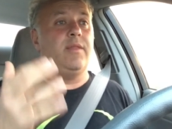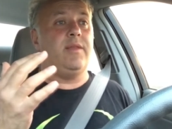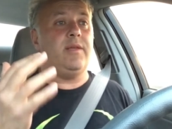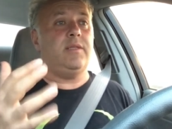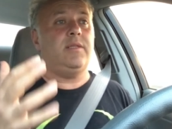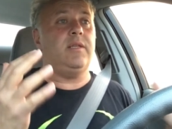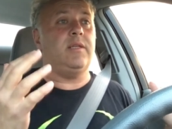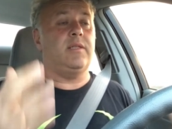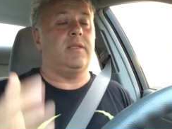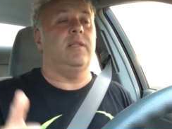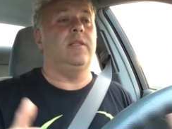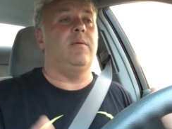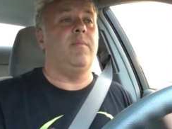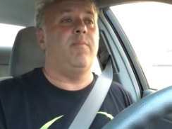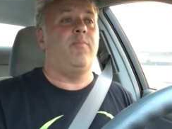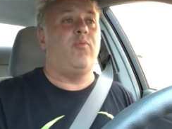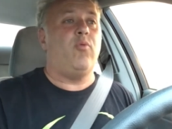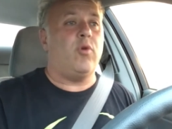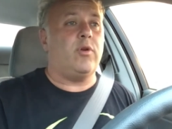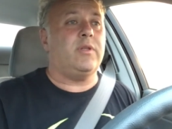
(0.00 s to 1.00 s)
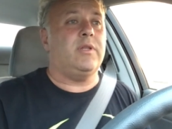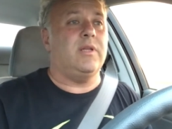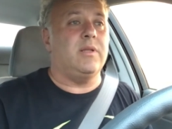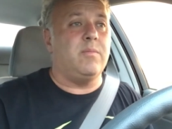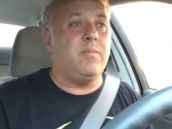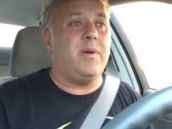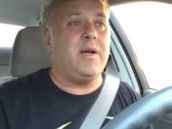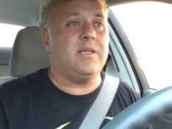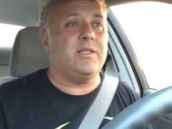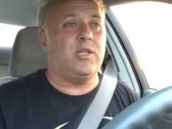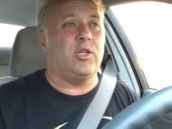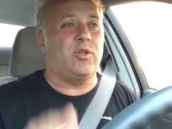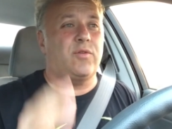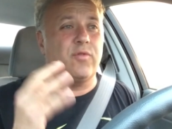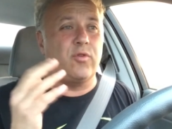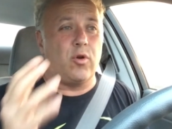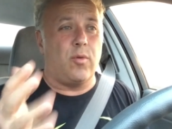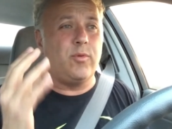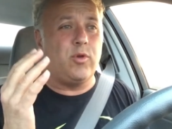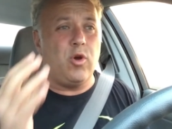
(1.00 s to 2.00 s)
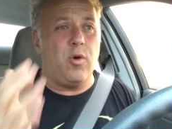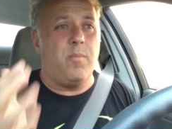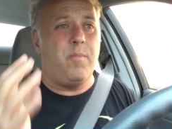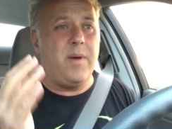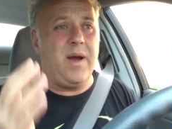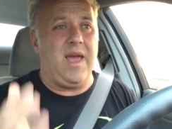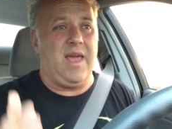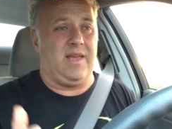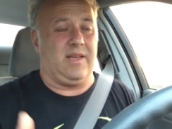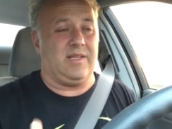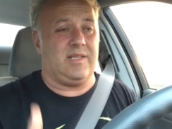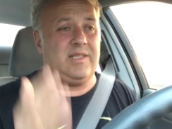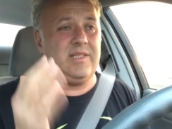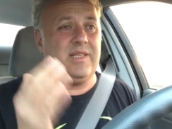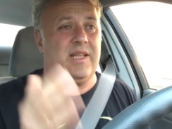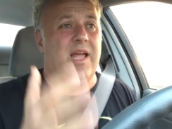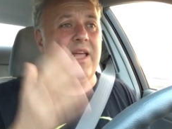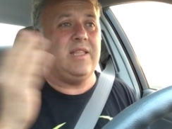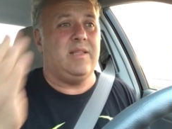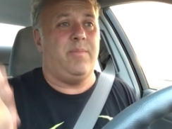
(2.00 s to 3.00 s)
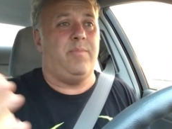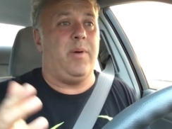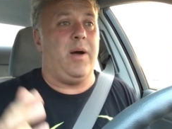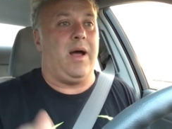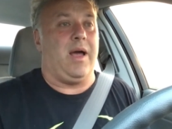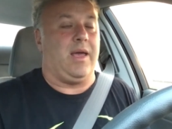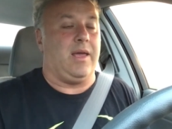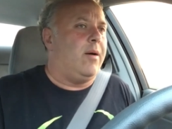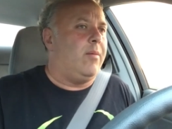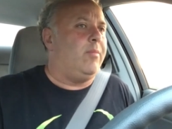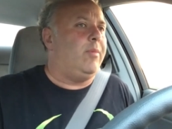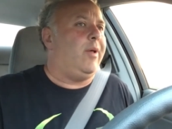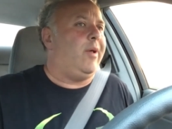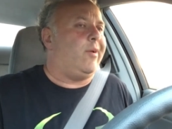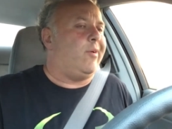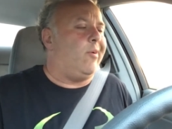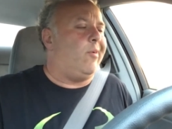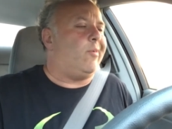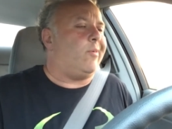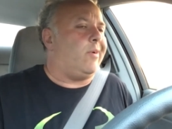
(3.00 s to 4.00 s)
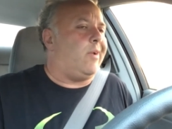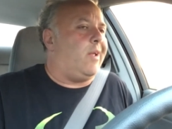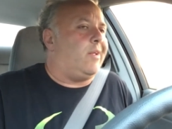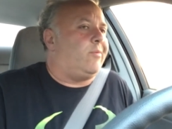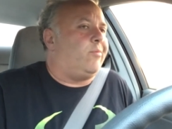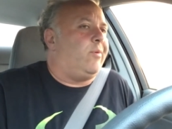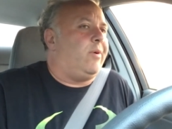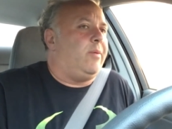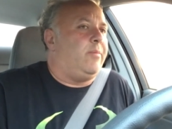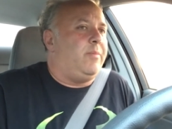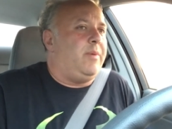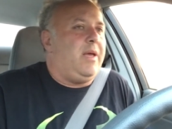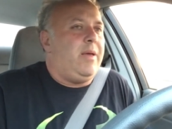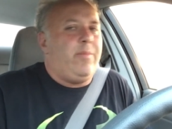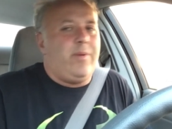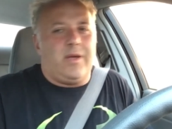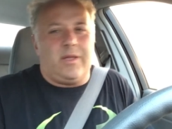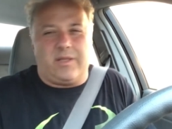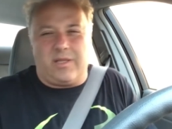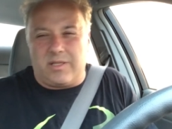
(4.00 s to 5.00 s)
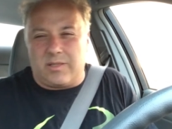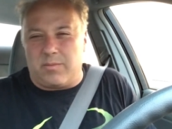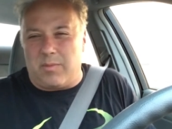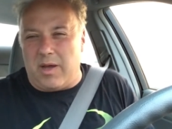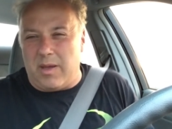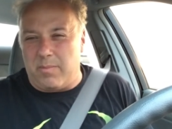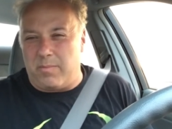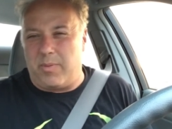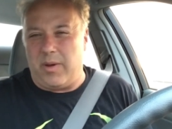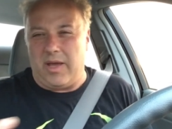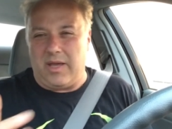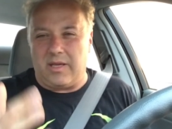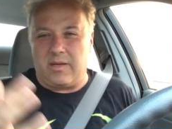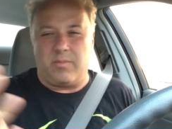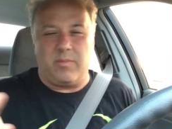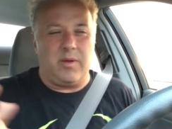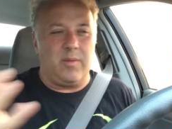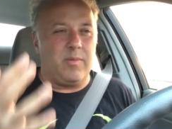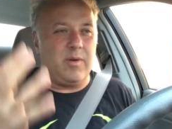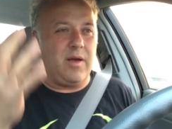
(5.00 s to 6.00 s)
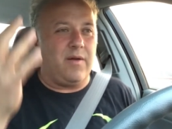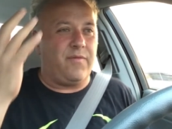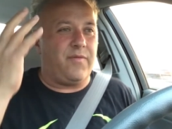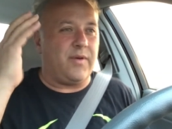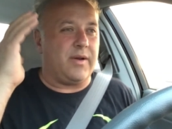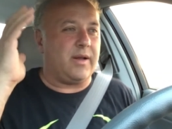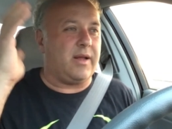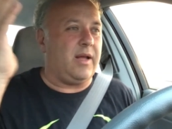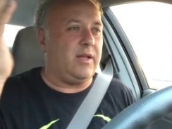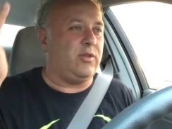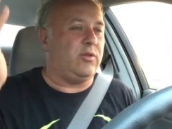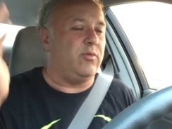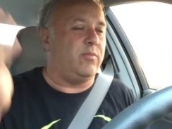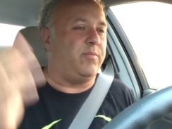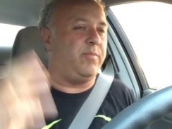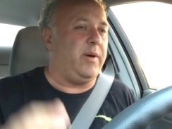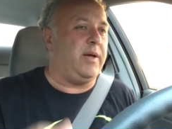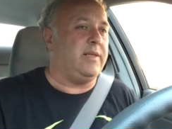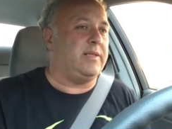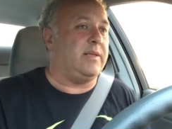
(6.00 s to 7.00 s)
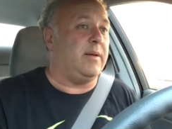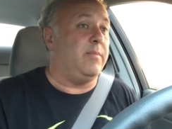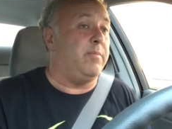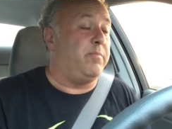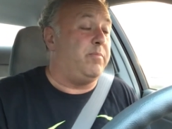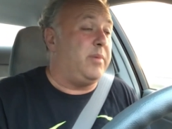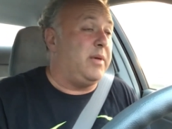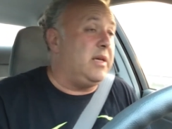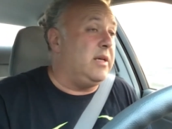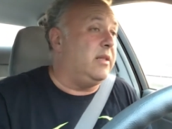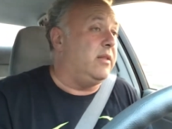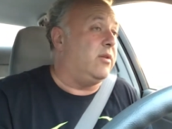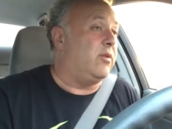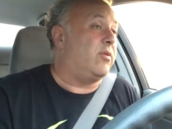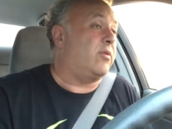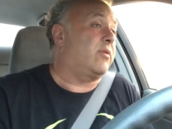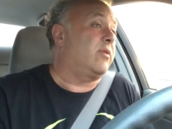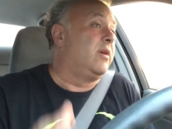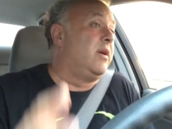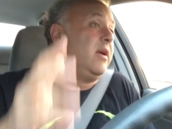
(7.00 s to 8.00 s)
this is an important message from your bank stand by i'm like all right well maybe it is my bank maybe i forgot to pay some bill or